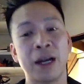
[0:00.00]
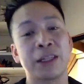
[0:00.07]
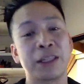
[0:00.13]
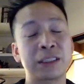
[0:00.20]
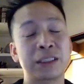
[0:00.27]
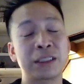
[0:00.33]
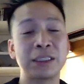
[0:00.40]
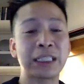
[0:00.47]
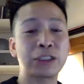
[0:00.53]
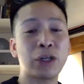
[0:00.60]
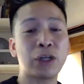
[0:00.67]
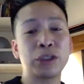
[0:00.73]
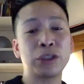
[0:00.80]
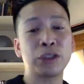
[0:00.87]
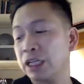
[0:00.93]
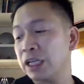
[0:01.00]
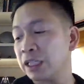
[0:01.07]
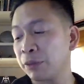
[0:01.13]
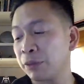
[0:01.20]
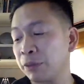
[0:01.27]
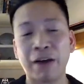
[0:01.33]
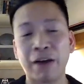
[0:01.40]
The technology
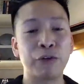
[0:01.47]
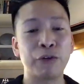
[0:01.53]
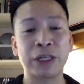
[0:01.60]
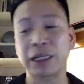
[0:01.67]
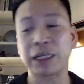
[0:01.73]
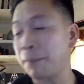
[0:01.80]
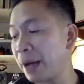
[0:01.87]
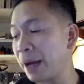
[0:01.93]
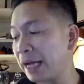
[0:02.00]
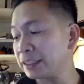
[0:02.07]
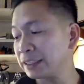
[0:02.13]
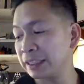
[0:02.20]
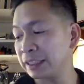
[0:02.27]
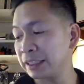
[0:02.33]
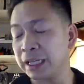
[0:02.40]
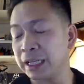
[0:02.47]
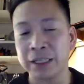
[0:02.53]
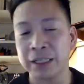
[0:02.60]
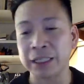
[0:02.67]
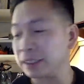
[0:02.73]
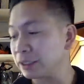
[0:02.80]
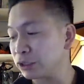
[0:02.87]
that we have for the capacity,
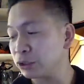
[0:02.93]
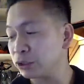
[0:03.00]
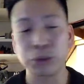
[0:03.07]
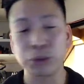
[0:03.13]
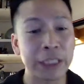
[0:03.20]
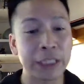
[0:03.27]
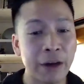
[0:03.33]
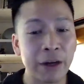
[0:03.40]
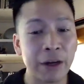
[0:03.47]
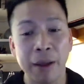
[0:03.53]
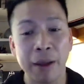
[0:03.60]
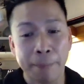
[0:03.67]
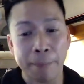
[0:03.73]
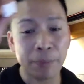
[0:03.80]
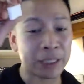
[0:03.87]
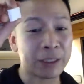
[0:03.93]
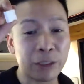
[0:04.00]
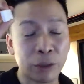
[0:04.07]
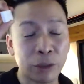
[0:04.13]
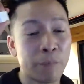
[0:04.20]
like to carry, like,